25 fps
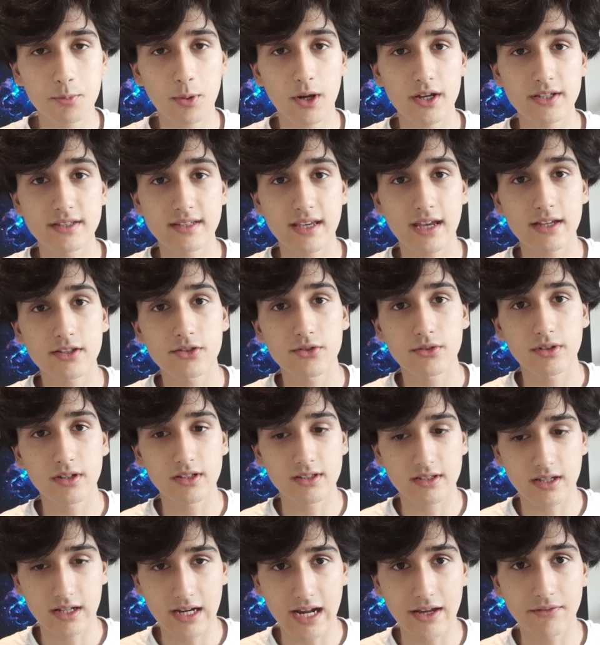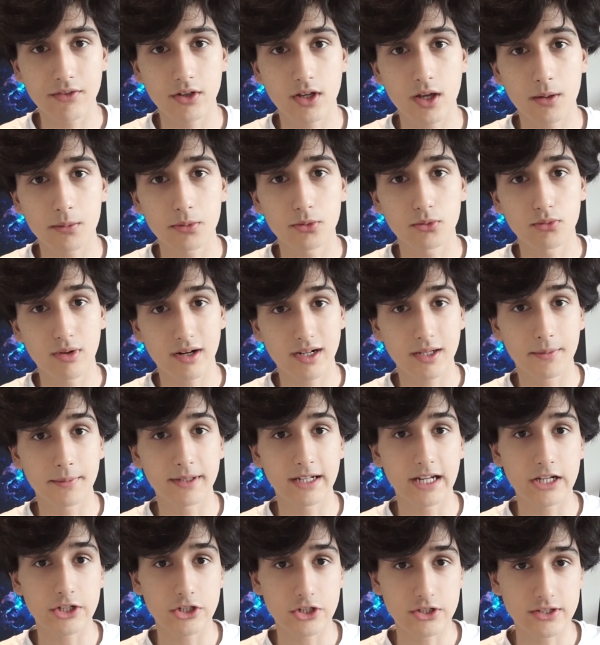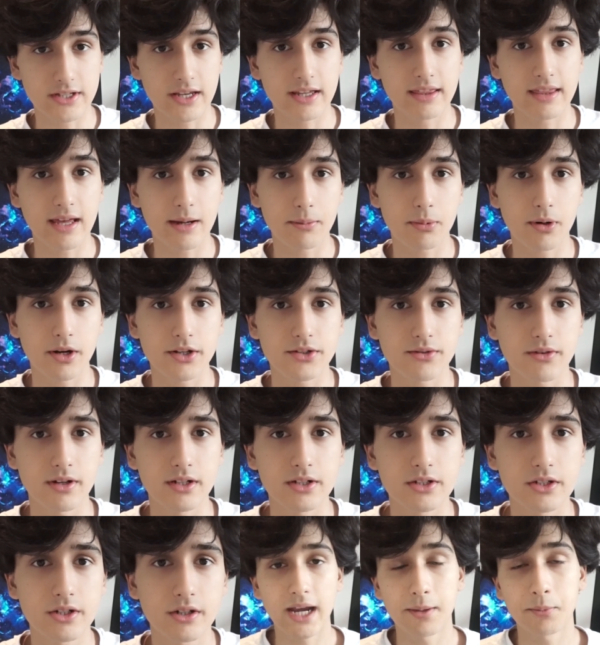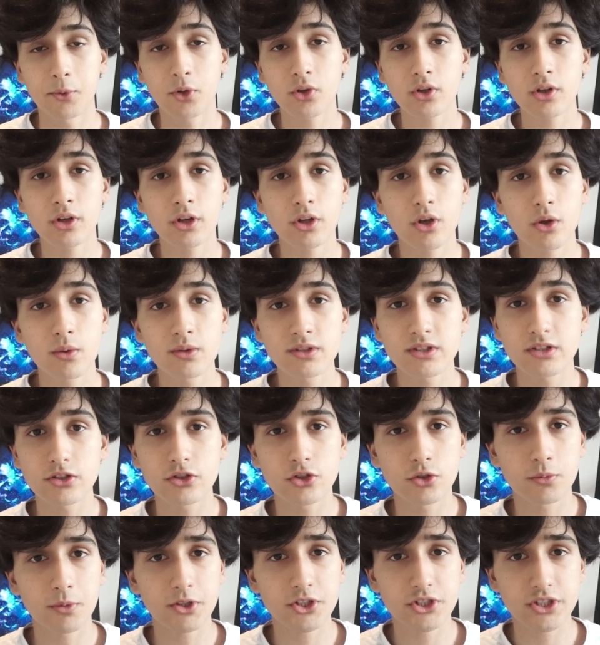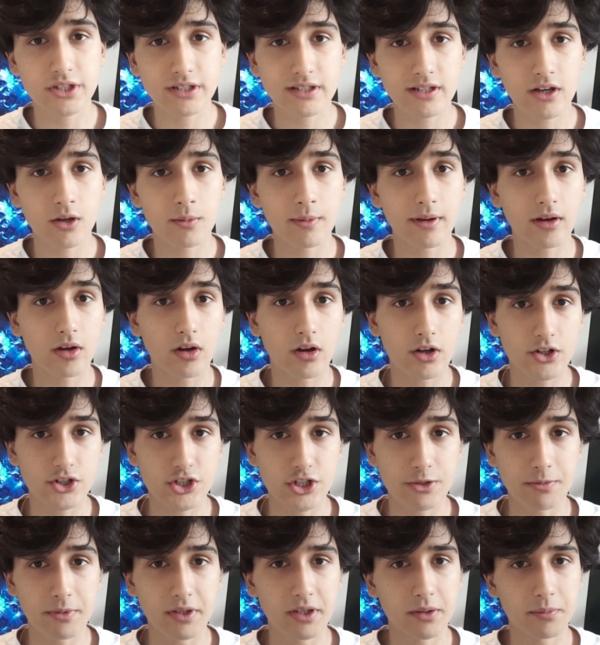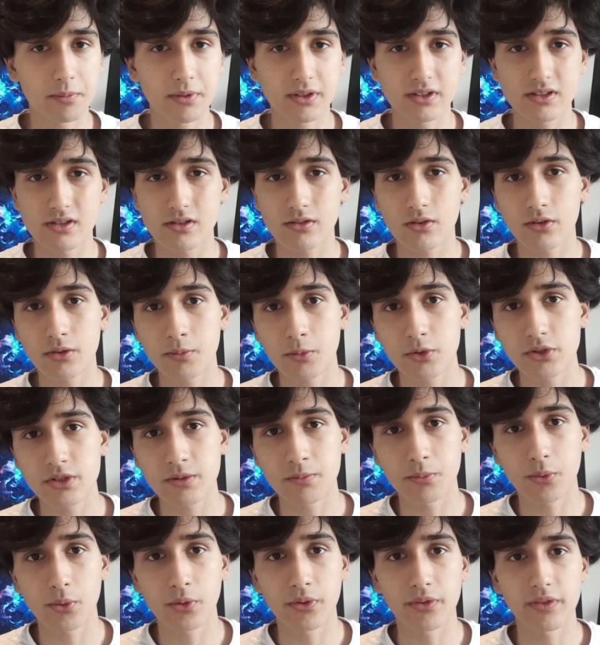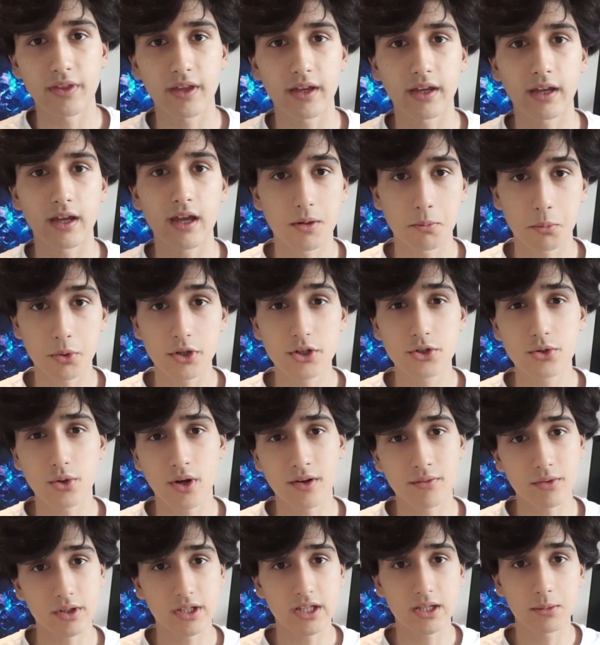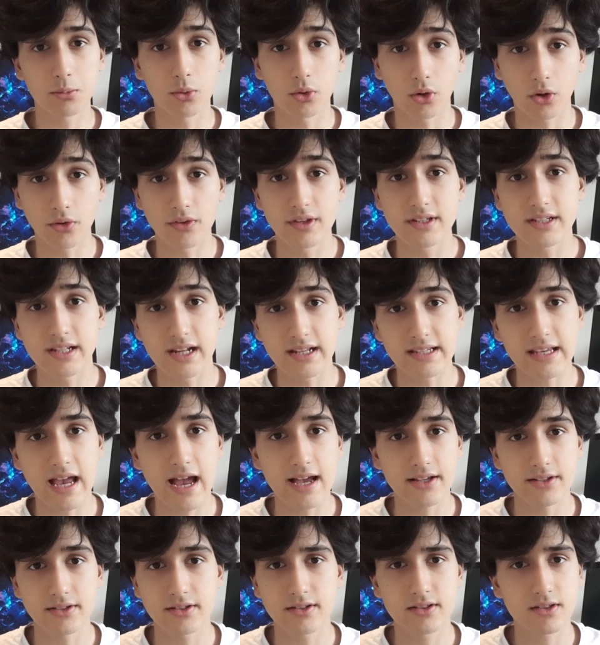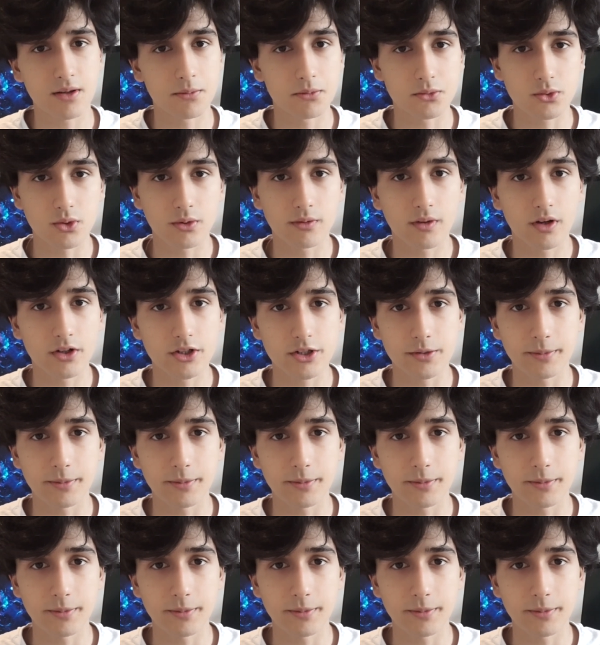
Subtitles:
price category is going to have a couple recommendations in that price range. And I'm not going to go into too much detail about RGB because it's not the most important thing, but I'm pretty sure every keyboard on this list has some sort of